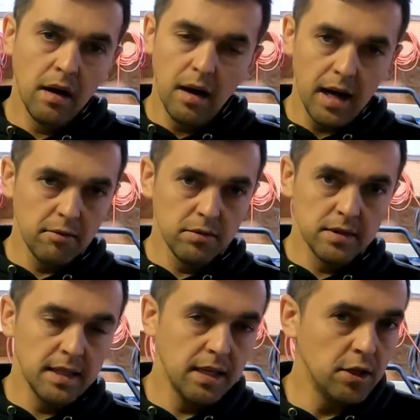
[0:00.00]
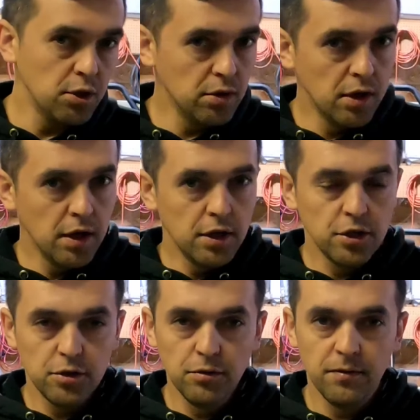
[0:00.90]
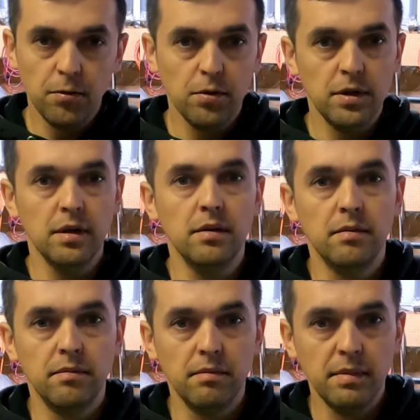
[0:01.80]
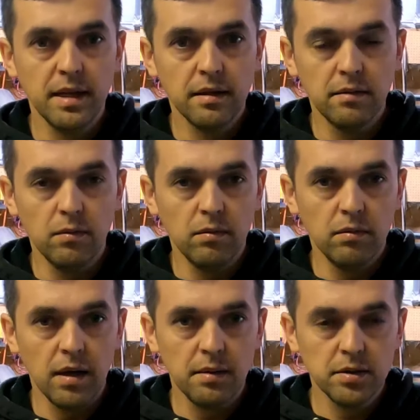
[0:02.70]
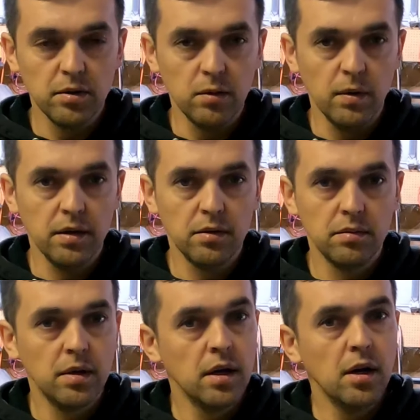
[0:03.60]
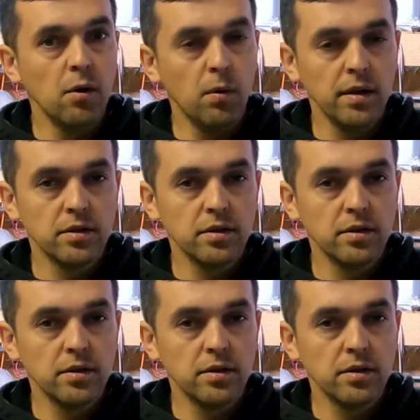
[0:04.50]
I would say go shoot for the make it absolutely weather